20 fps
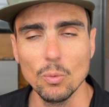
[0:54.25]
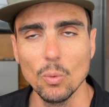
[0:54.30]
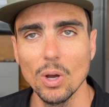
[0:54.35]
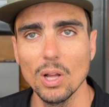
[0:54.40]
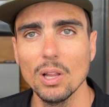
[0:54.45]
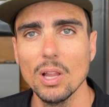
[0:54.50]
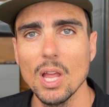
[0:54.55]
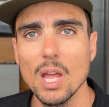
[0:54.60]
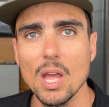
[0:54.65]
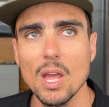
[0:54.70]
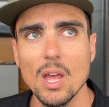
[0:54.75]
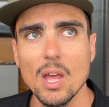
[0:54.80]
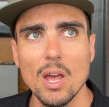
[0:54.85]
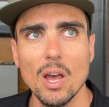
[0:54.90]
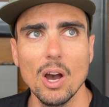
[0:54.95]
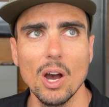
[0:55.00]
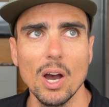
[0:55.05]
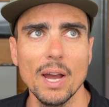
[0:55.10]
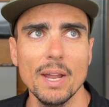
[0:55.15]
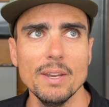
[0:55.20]
Well,
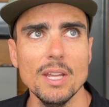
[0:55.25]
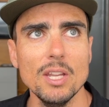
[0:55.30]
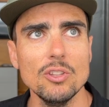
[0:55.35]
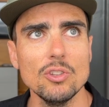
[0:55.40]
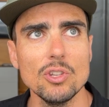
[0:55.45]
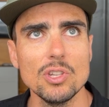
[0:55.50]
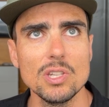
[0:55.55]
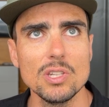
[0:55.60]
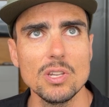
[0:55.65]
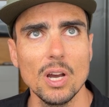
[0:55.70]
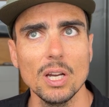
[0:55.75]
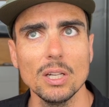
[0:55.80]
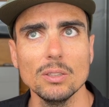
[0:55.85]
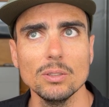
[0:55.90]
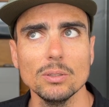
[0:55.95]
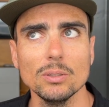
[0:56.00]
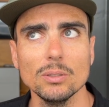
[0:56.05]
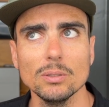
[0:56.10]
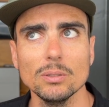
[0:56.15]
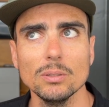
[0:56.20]
I need to
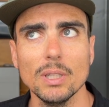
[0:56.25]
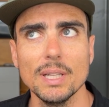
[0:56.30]
cycle,